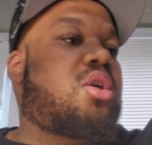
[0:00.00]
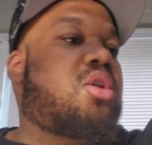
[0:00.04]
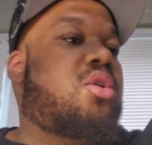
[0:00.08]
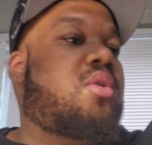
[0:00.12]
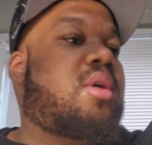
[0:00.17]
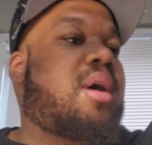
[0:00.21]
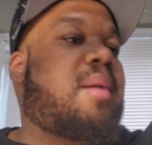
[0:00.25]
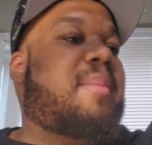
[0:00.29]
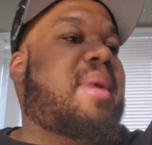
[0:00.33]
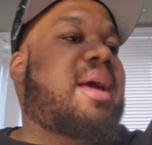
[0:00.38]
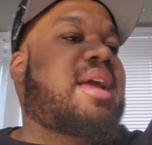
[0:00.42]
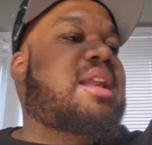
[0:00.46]

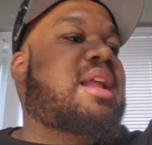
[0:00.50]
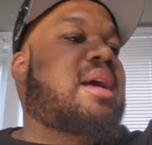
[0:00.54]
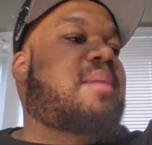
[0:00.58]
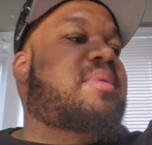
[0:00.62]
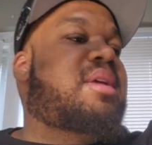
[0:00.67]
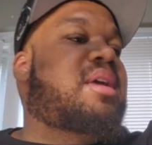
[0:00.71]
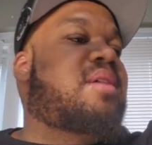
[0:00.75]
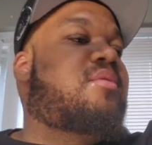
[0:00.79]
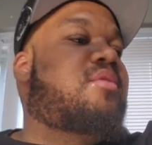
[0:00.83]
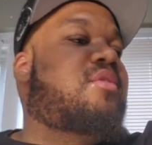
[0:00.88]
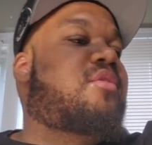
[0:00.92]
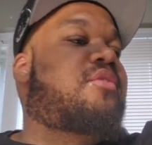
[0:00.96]
I might not be
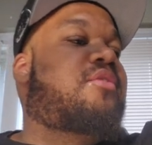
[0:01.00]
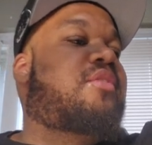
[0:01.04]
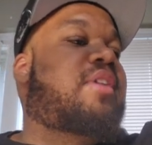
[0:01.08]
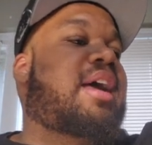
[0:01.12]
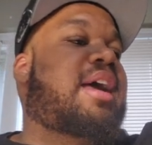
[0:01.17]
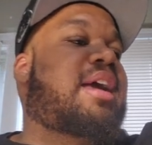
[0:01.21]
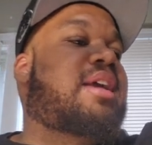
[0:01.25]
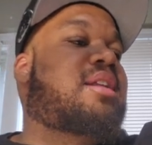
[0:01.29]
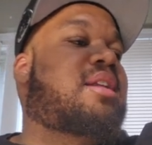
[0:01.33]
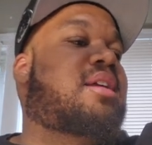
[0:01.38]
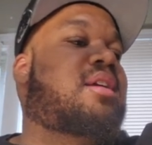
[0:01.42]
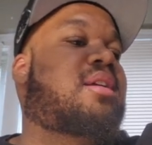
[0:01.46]
able to
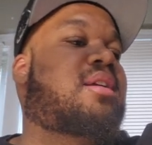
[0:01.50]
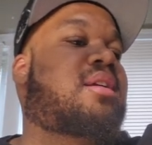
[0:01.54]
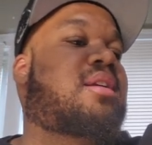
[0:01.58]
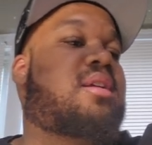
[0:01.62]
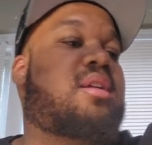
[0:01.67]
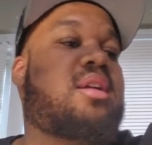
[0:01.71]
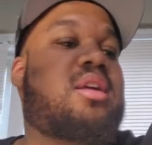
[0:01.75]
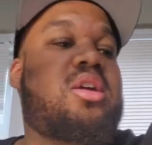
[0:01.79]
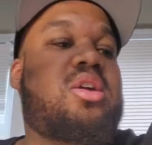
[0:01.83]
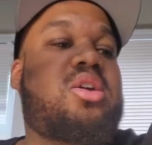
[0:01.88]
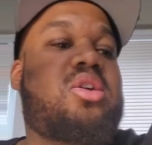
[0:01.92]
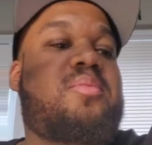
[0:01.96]
find it
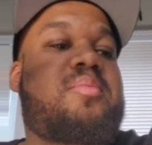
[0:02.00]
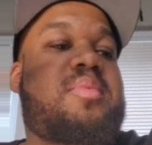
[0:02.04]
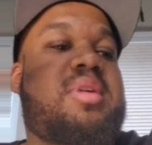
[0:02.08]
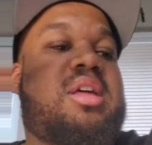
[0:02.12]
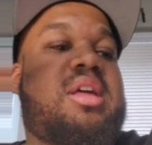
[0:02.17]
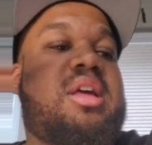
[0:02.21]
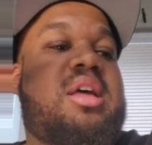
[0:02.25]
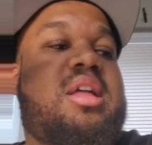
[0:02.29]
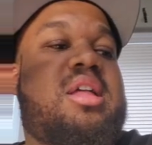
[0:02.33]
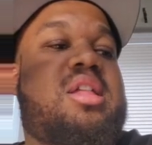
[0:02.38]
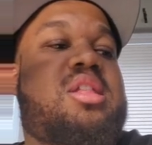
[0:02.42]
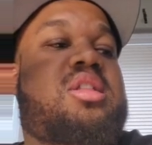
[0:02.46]

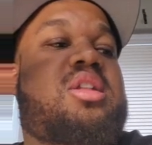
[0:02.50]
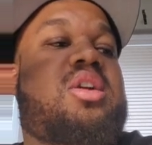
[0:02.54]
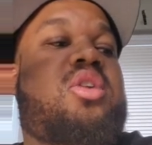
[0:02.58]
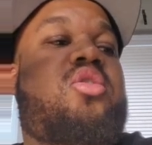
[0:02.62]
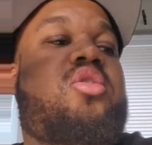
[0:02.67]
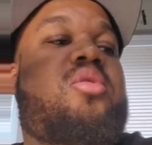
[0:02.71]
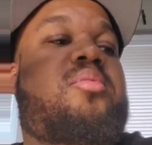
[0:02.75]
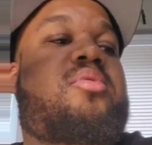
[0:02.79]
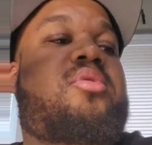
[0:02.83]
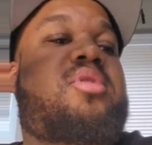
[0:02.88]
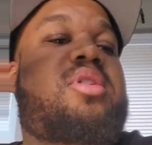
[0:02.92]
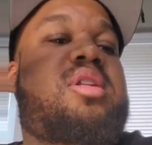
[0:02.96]
because the whole
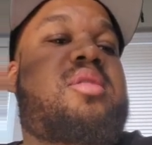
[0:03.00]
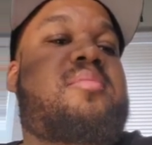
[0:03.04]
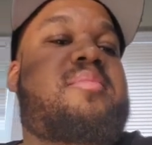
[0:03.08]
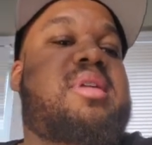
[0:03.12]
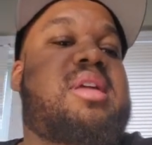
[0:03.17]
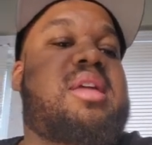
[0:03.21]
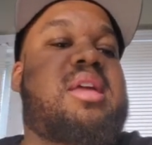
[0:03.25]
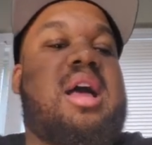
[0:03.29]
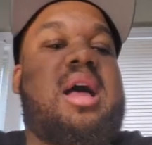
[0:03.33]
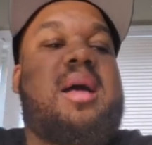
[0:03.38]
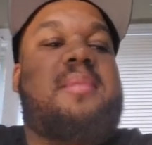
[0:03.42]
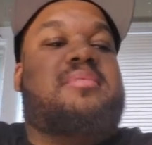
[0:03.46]
point of me
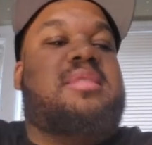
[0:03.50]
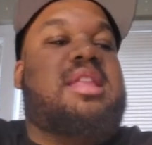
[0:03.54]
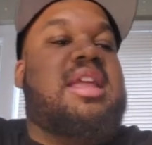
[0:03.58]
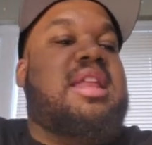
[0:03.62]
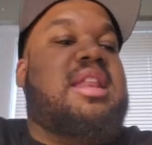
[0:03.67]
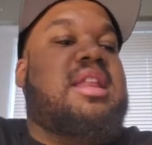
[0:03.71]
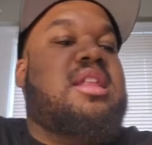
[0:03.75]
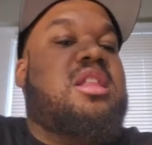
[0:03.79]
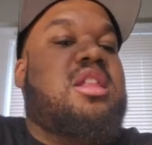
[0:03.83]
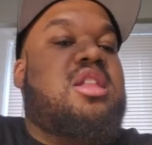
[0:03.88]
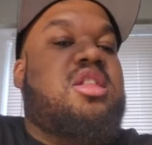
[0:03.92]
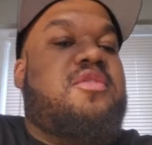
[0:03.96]

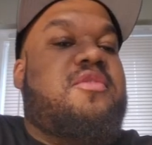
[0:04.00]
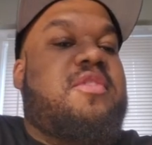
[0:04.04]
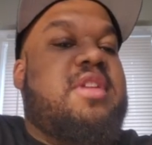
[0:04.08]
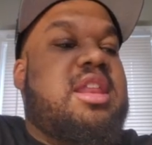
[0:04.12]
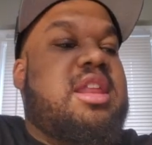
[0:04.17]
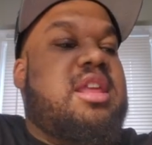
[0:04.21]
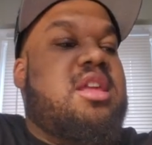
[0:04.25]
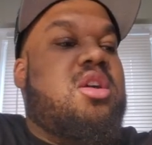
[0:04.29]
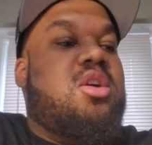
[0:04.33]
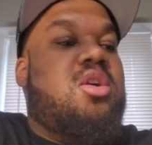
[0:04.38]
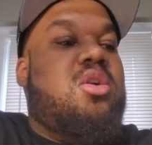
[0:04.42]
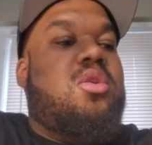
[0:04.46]
updating this
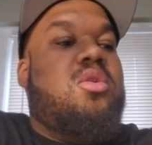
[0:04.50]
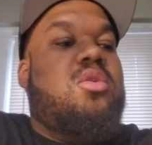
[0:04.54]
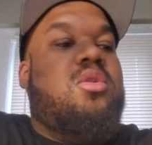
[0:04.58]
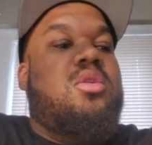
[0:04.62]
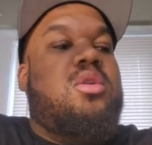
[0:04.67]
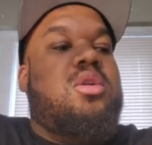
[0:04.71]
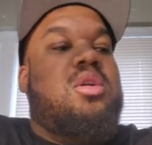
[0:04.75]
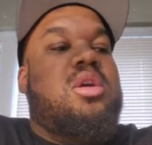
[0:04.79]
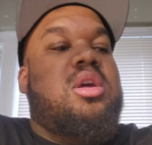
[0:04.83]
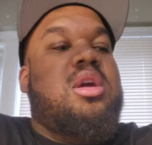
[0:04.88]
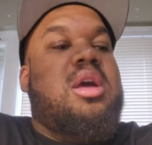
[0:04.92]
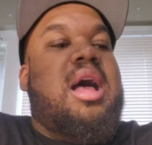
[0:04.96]
video,
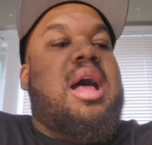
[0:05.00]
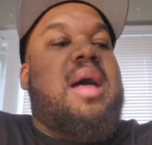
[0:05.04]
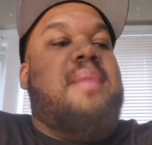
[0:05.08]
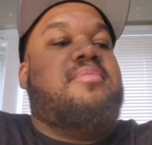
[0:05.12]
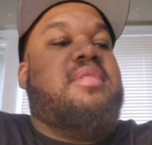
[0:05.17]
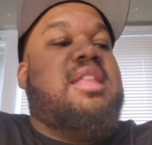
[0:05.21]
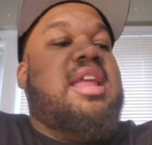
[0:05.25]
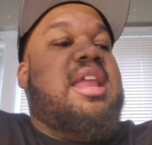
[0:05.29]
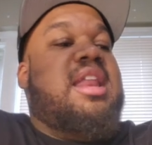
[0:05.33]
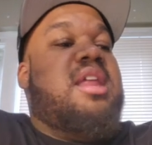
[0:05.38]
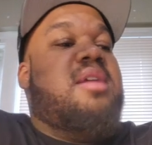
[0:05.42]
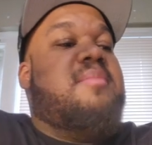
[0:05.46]

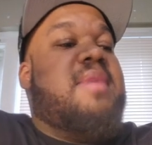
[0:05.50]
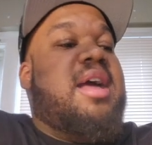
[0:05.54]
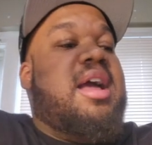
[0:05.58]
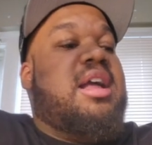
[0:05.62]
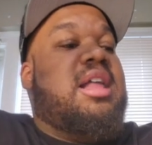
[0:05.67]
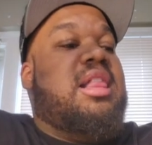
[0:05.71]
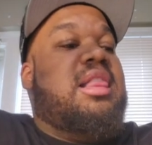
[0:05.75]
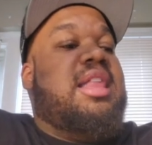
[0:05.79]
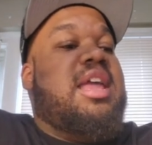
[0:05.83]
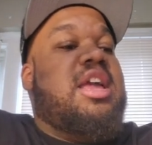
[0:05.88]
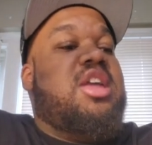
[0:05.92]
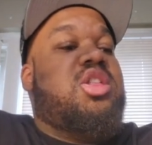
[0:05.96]
updating my
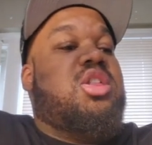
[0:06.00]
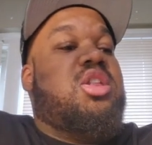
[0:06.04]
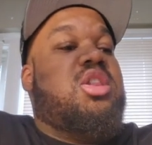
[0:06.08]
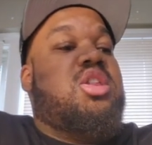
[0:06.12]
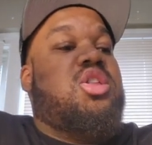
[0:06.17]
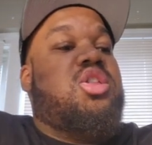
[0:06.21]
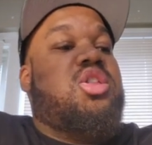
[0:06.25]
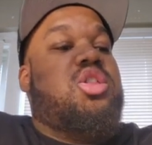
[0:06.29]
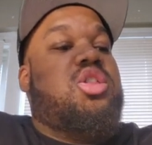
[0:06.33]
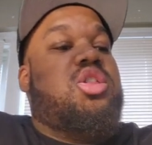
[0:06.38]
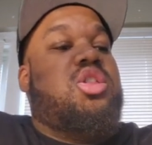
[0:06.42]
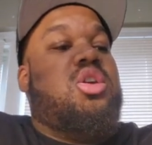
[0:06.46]
collection is
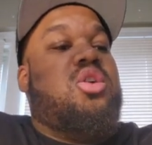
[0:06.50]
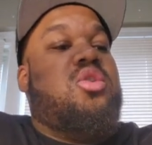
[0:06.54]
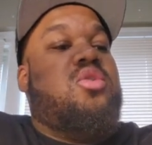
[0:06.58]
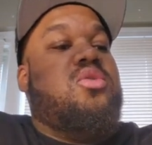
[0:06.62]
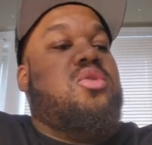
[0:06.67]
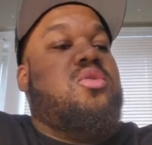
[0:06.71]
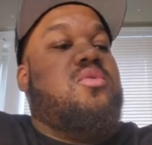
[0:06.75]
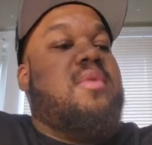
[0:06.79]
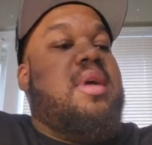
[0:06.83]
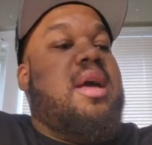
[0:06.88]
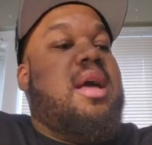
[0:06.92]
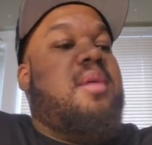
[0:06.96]
to show you
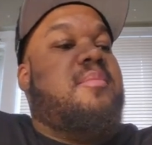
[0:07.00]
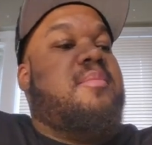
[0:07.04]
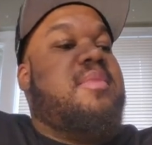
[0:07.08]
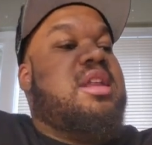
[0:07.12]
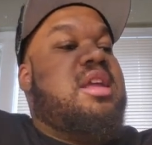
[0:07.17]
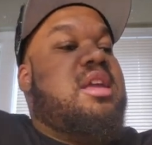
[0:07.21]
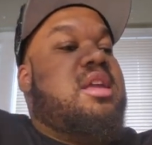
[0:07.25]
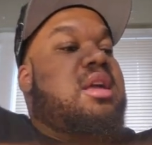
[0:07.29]
how many